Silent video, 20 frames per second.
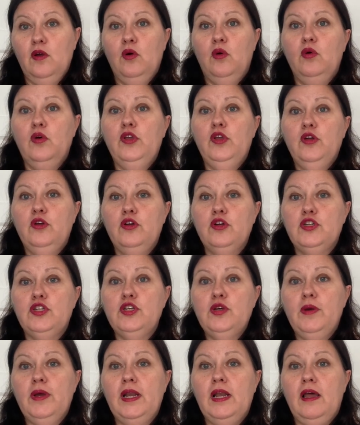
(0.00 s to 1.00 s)
or you could
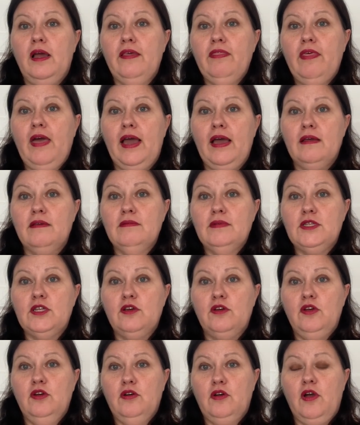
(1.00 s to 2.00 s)
do it like that, so
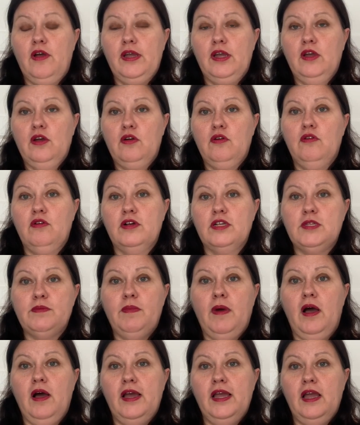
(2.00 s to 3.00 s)
you're going across,
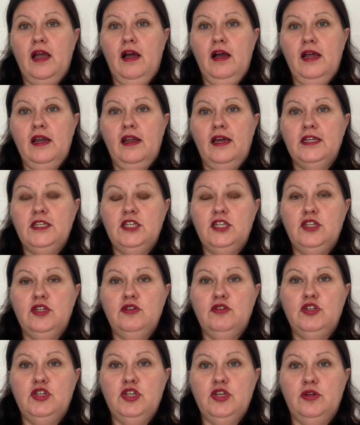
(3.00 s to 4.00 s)
but I like to
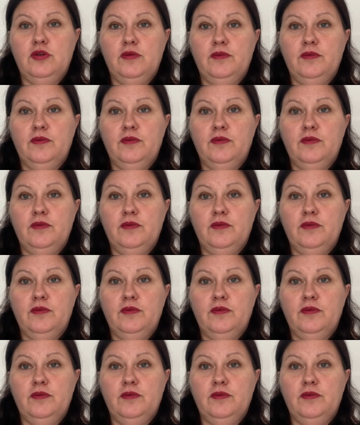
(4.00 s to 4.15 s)
do two.